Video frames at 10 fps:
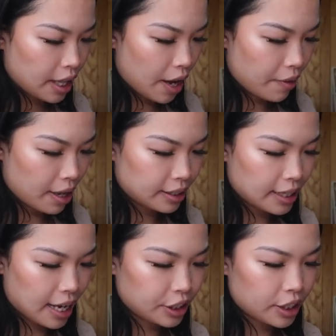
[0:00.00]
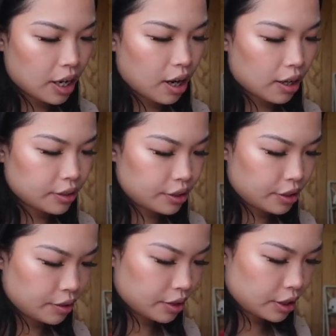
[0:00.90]
I will attach it
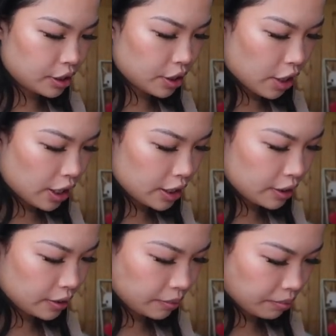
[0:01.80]
onto the star.